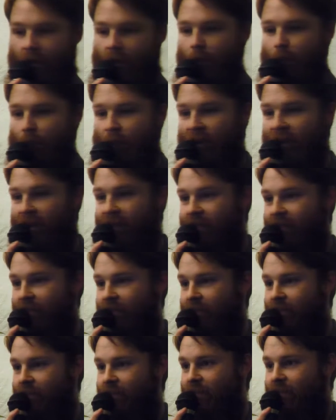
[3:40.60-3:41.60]
But
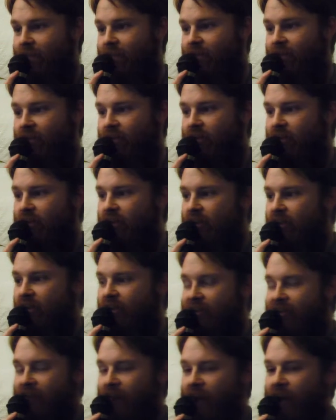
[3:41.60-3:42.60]

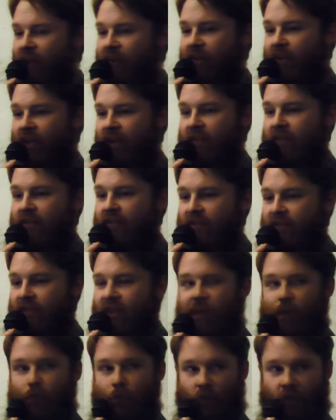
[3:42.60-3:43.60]
it's hard to
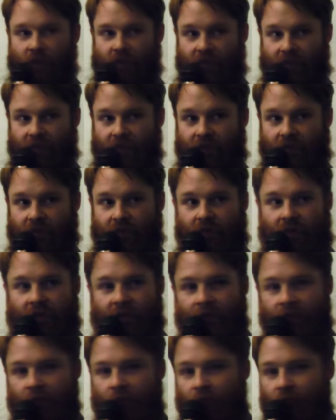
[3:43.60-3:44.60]
understand what it is. And
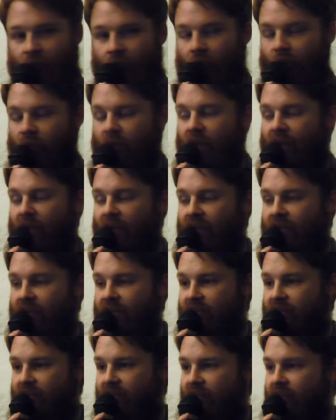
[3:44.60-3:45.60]
if you don't
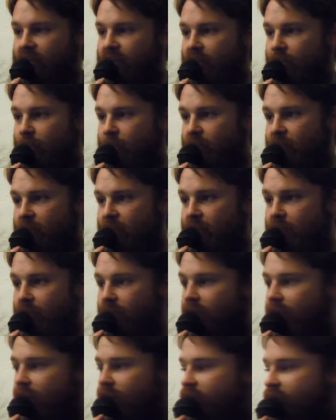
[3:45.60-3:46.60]
understand something,
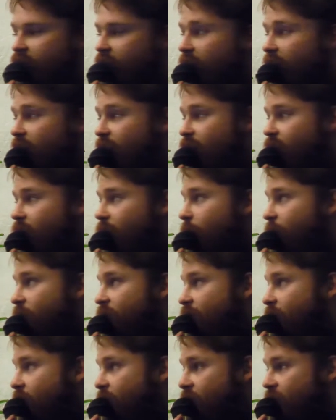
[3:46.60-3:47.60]
9 times
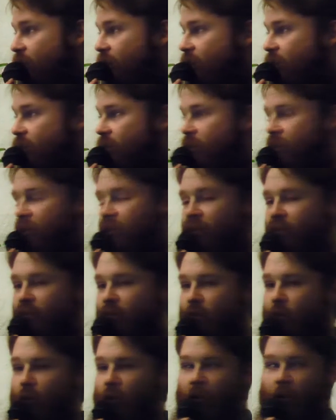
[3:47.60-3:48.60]
out of 10, you're
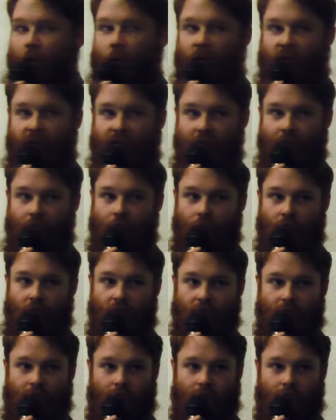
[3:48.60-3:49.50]
not going to do it.